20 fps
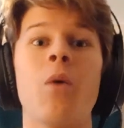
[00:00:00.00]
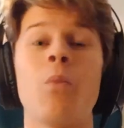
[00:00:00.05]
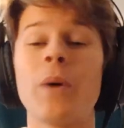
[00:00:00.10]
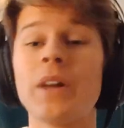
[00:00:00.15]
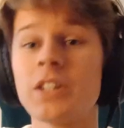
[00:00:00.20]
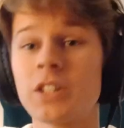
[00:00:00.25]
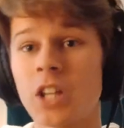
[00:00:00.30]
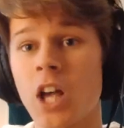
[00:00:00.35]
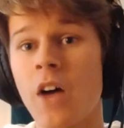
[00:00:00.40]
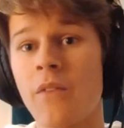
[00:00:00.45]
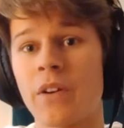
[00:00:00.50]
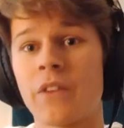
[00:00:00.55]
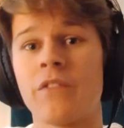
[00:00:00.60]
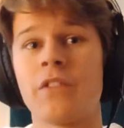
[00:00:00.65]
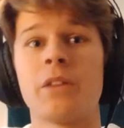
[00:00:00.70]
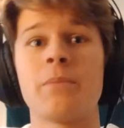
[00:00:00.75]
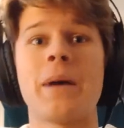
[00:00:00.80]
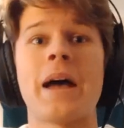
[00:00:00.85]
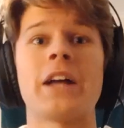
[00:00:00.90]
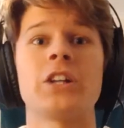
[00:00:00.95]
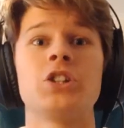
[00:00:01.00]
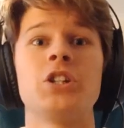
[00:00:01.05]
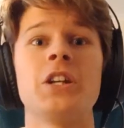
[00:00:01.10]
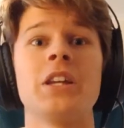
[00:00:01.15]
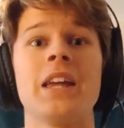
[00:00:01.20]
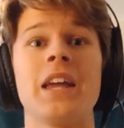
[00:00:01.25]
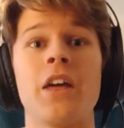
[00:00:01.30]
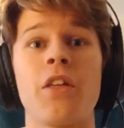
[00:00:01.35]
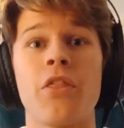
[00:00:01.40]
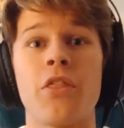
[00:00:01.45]
When serving for the match, he
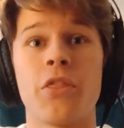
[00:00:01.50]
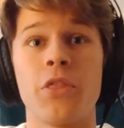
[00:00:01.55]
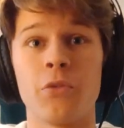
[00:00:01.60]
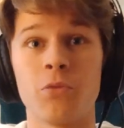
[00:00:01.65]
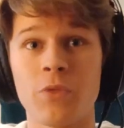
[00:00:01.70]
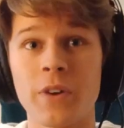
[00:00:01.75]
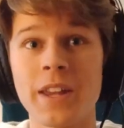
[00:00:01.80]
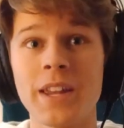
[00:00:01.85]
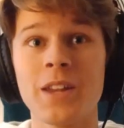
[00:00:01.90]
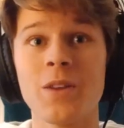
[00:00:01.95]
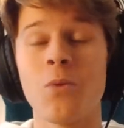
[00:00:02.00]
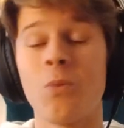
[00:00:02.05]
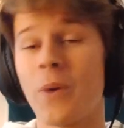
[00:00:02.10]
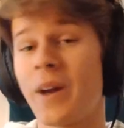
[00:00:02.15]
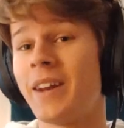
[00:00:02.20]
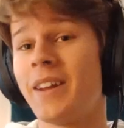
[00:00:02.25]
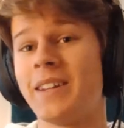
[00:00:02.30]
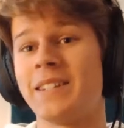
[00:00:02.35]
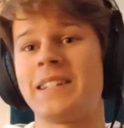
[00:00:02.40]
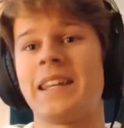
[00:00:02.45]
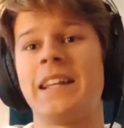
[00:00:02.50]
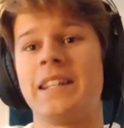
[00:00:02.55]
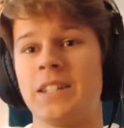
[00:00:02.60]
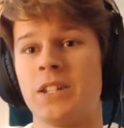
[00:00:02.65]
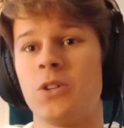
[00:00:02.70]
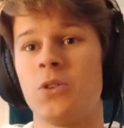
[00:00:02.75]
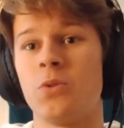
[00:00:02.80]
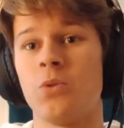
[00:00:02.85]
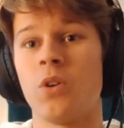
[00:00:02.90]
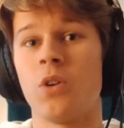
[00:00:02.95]
hit 3 winners
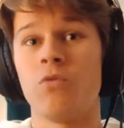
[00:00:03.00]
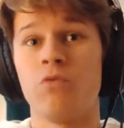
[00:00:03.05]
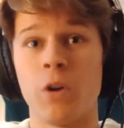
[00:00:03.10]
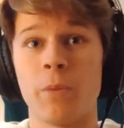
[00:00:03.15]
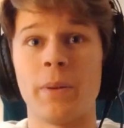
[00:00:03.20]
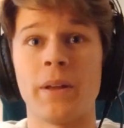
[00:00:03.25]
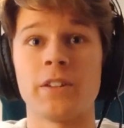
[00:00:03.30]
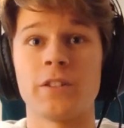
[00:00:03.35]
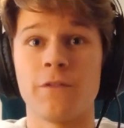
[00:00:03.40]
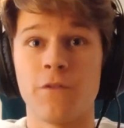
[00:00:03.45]
into Rublev's